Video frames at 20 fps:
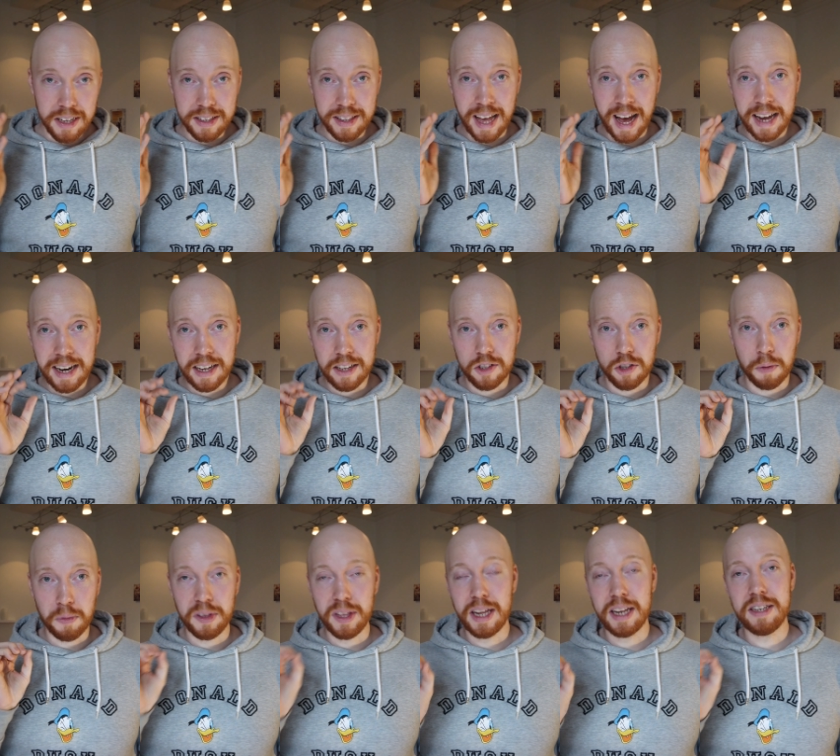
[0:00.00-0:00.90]
that is
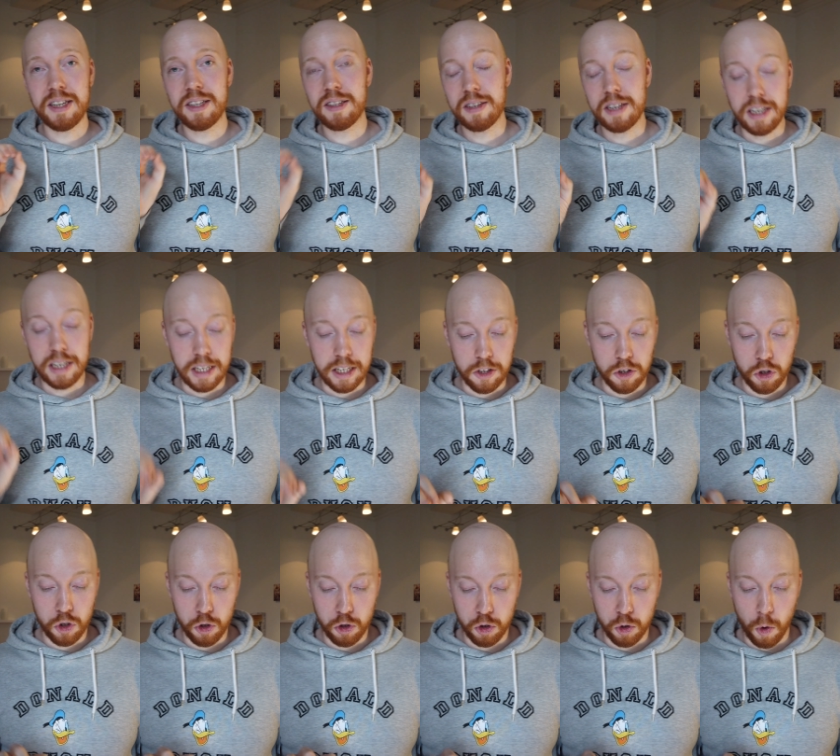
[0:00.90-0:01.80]
something that Disney needs
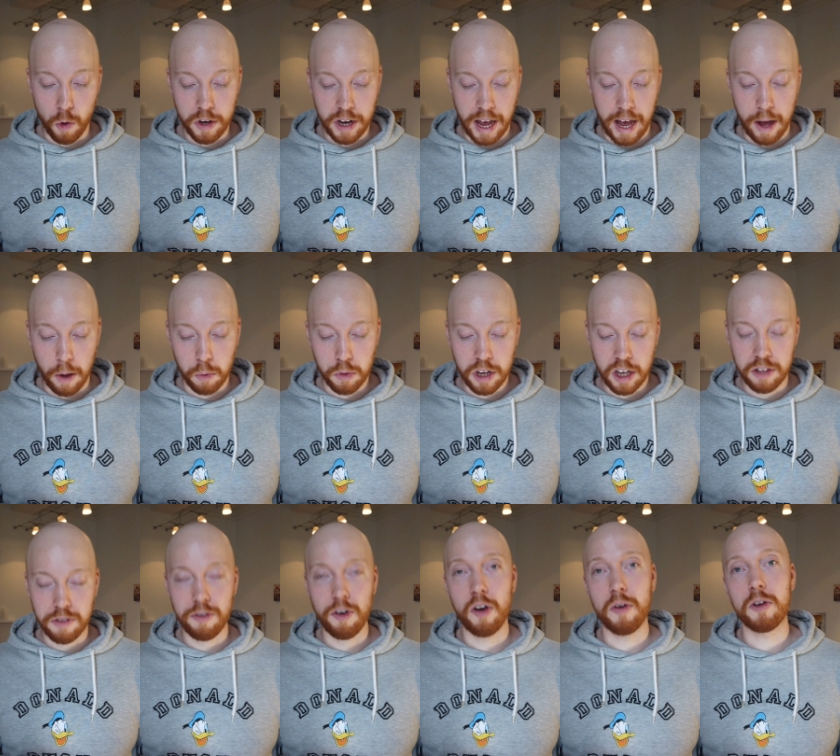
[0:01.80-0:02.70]
to sort out
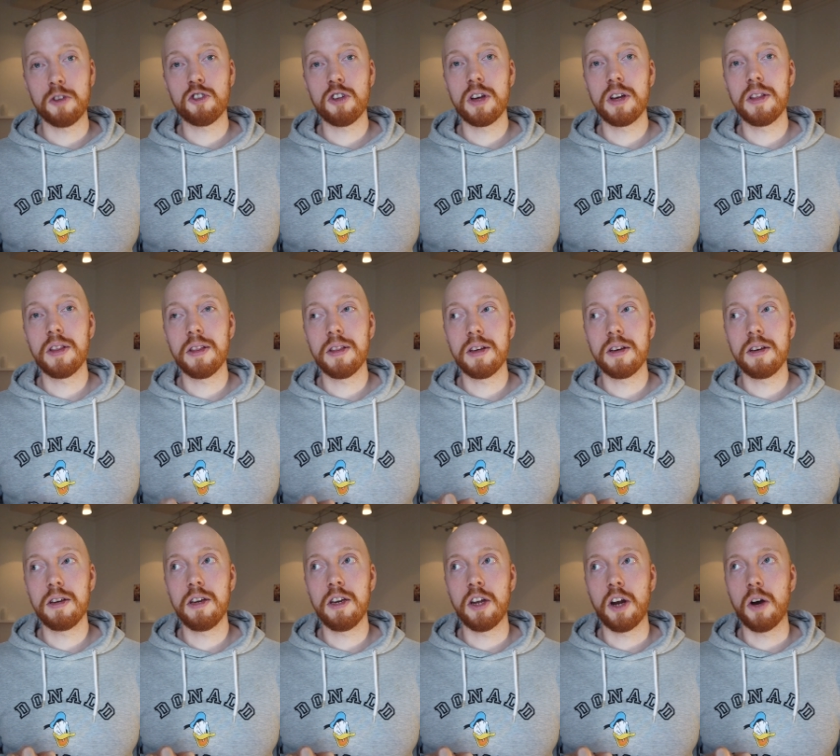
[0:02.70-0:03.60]
as far as,
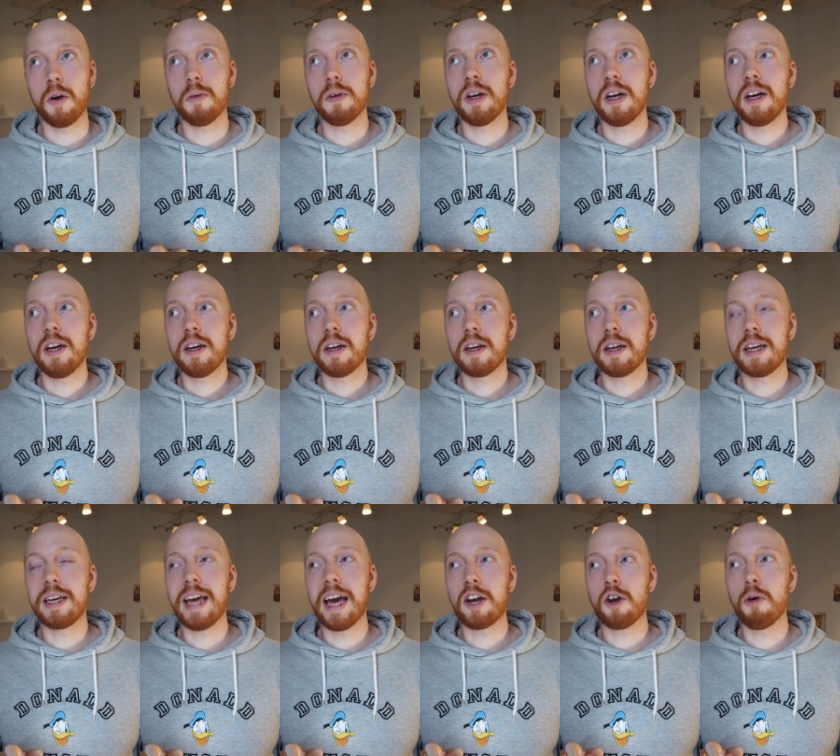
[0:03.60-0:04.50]
you know,
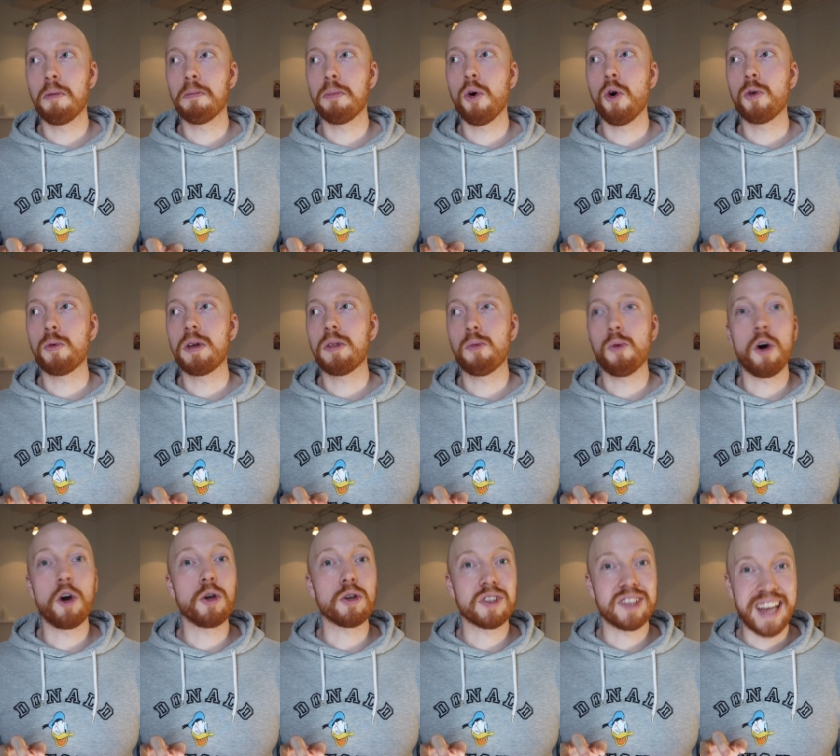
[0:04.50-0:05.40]
get on board with
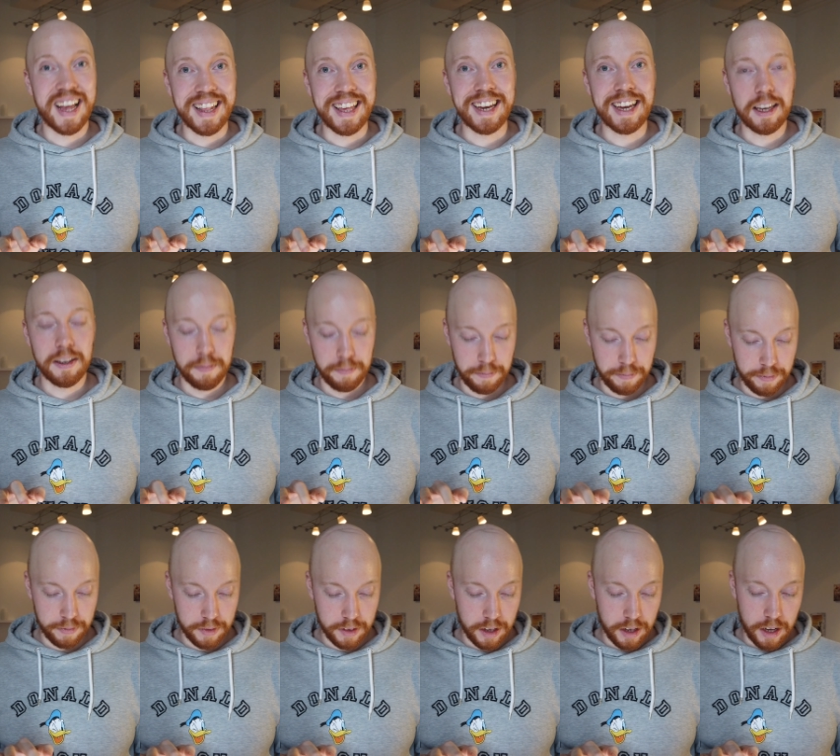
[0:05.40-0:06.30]
what you're selling.
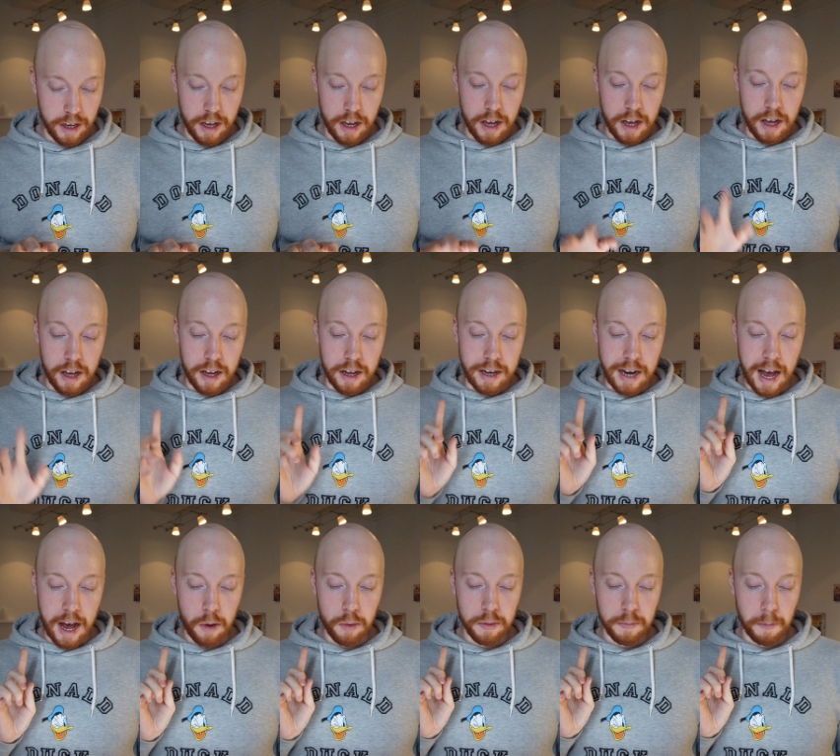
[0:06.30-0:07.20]

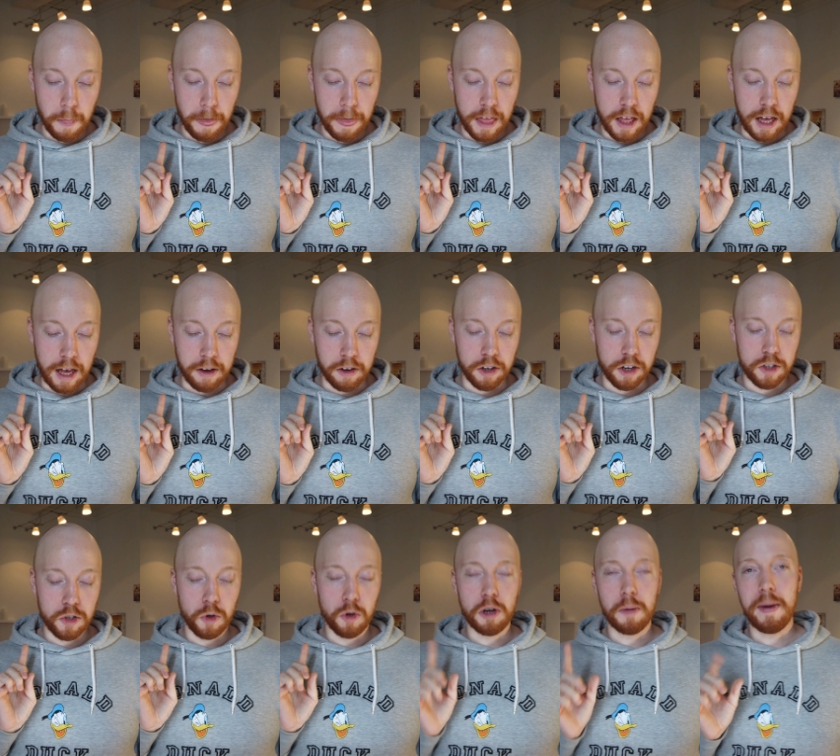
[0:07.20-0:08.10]
Now, I'm going
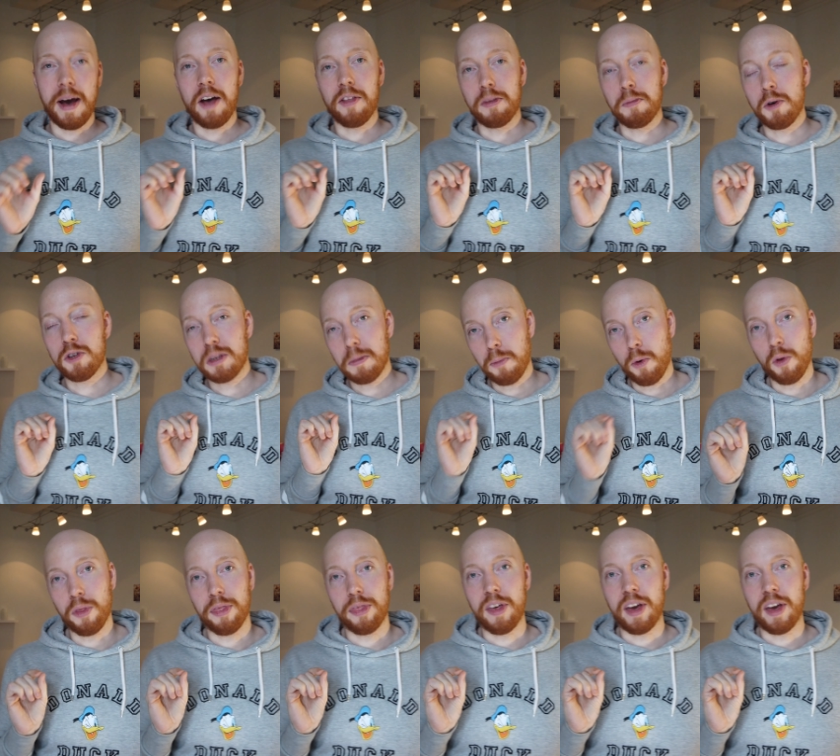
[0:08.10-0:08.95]
to talk about the most important